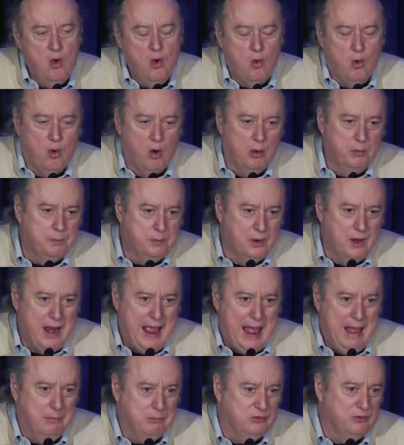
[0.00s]
or
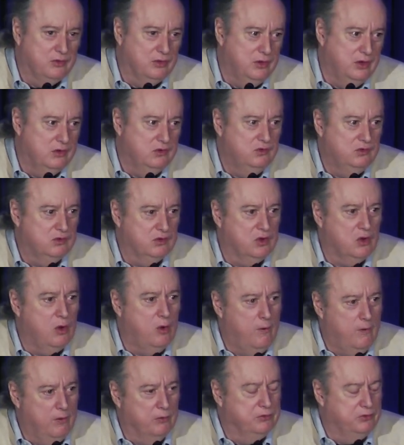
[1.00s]
perhaps this
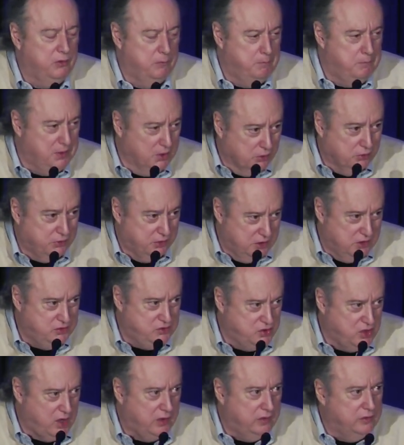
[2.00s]
call to build an
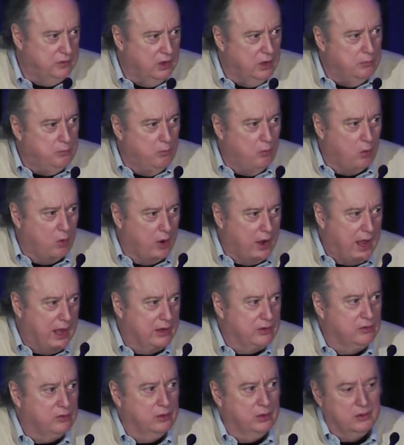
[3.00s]
agenda more
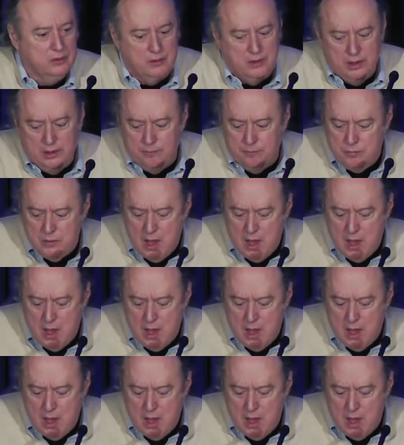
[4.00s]
accurately,